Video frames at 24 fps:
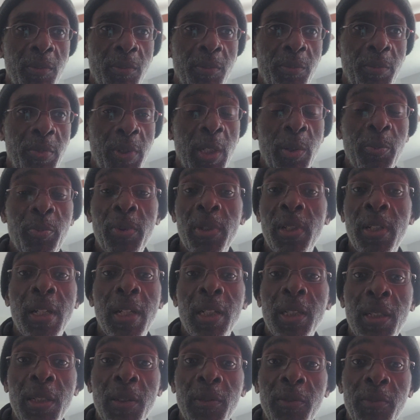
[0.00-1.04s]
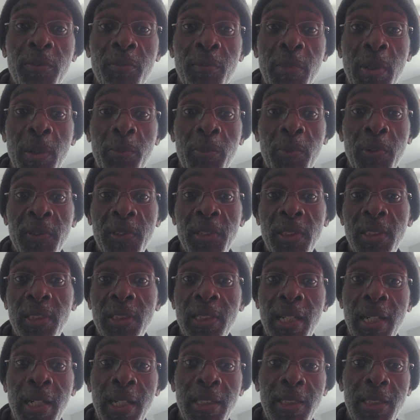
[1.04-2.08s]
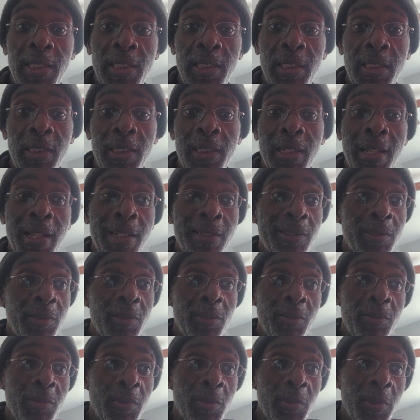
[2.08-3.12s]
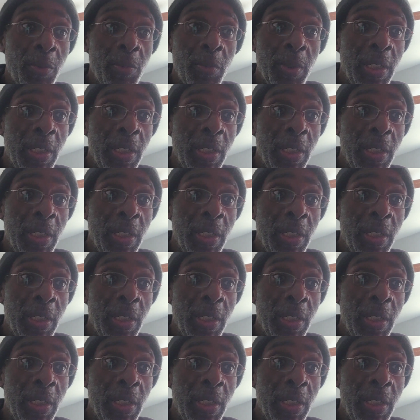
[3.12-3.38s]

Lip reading: be a productive member of society, not so